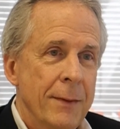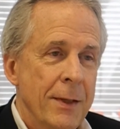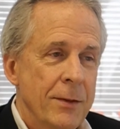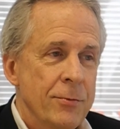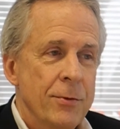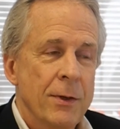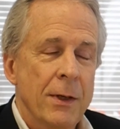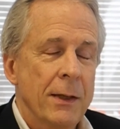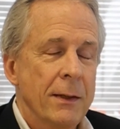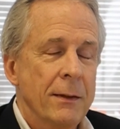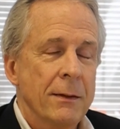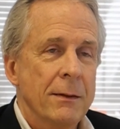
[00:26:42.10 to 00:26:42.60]
That's
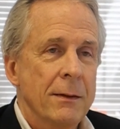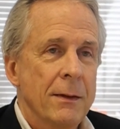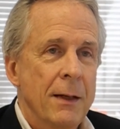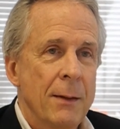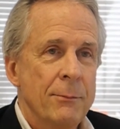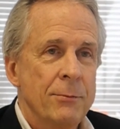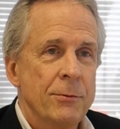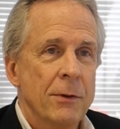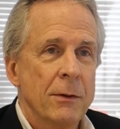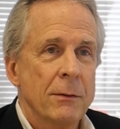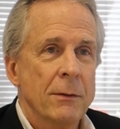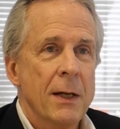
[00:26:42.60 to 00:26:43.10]
right,
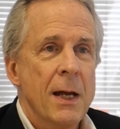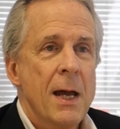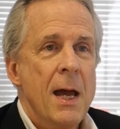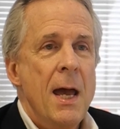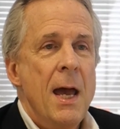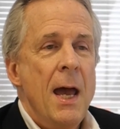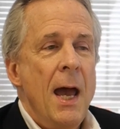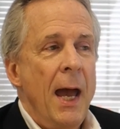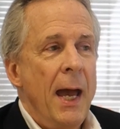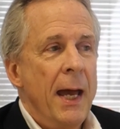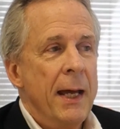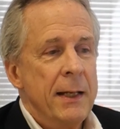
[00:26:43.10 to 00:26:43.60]
absolutely.
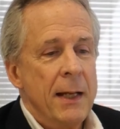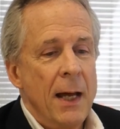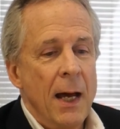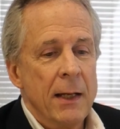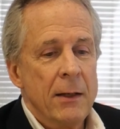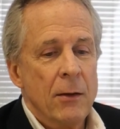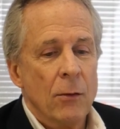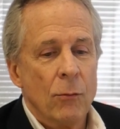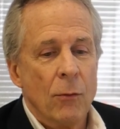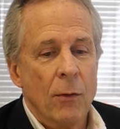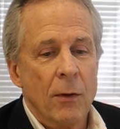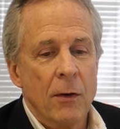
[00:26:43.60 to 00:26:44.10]
And I
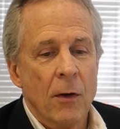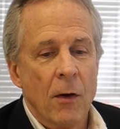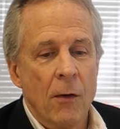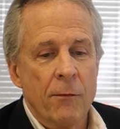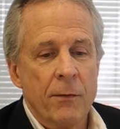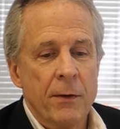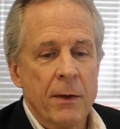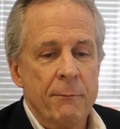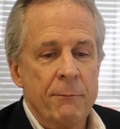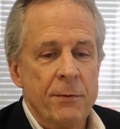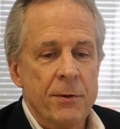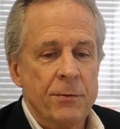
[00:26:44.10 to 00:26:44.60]
don't want to
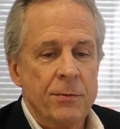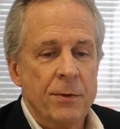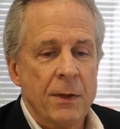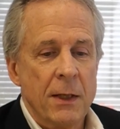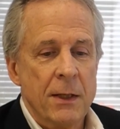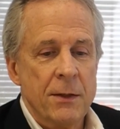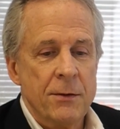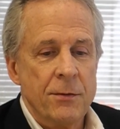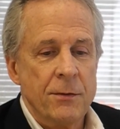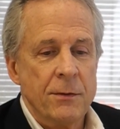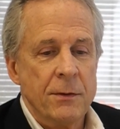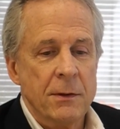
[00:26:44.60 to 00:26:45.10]

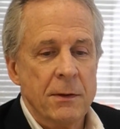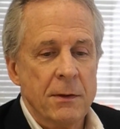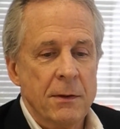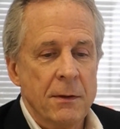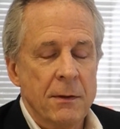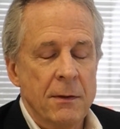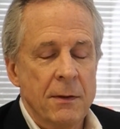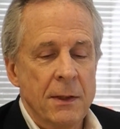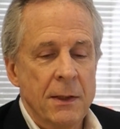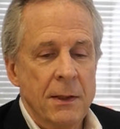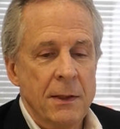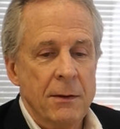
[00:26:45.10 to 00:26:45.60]
overemphasize
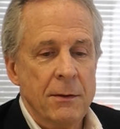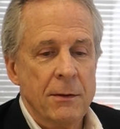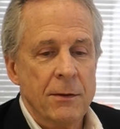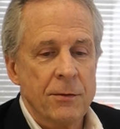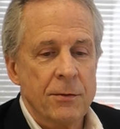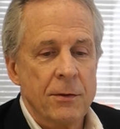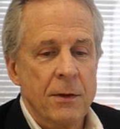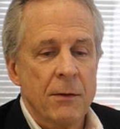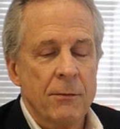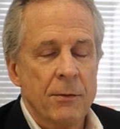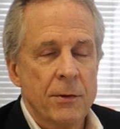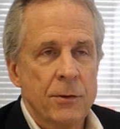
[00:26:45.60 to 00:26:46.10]
the
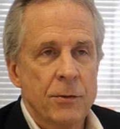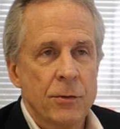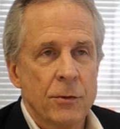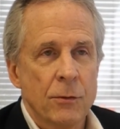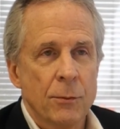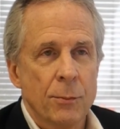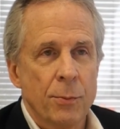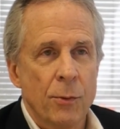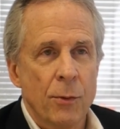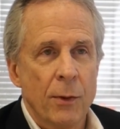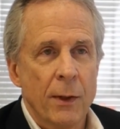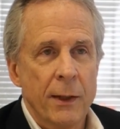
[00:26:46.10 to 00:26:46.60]
discovery
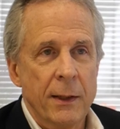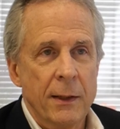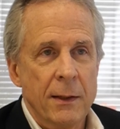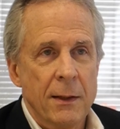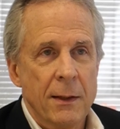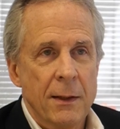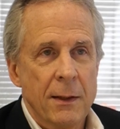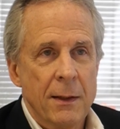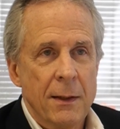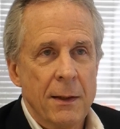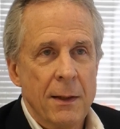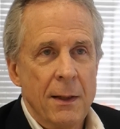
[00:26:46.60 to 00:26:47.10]
tool point.
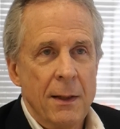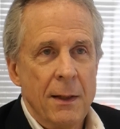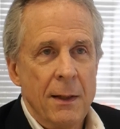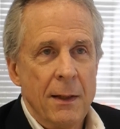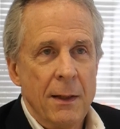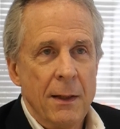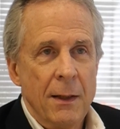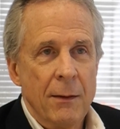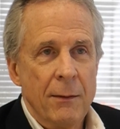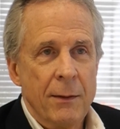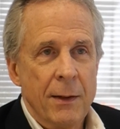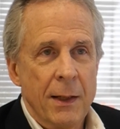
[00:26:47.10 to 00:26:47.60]

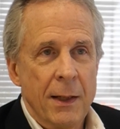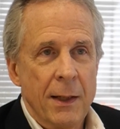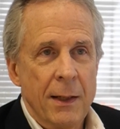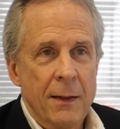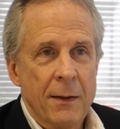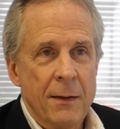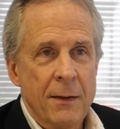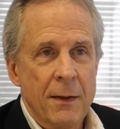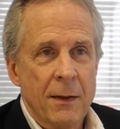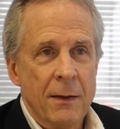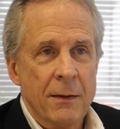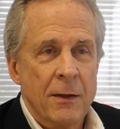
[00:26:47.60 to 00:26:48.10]
Okay,
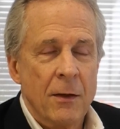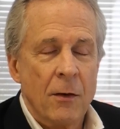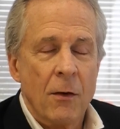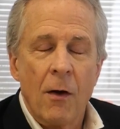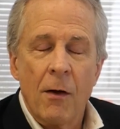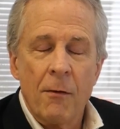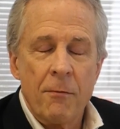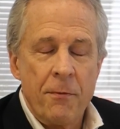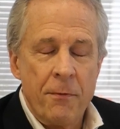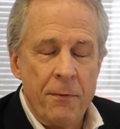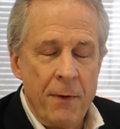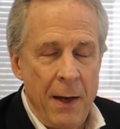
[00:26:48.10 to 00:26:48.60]
there
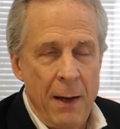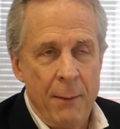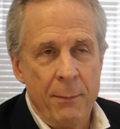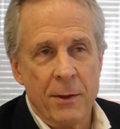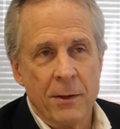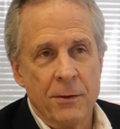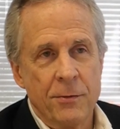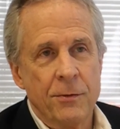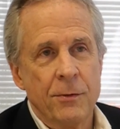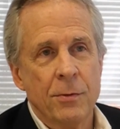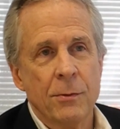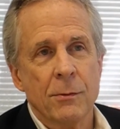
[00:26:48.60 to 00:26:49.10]
are
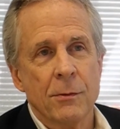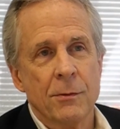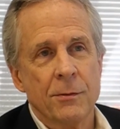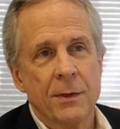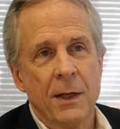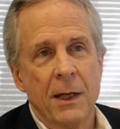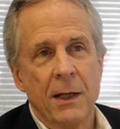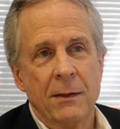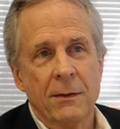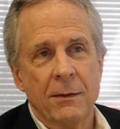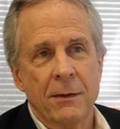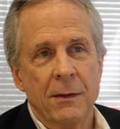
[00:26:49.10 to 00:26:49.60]
fabulous tools
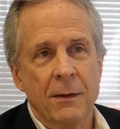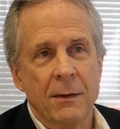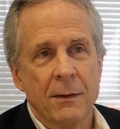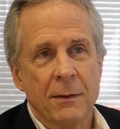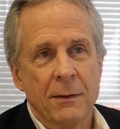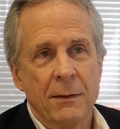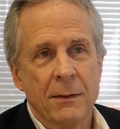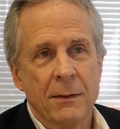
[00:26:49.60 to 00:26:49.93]
out there.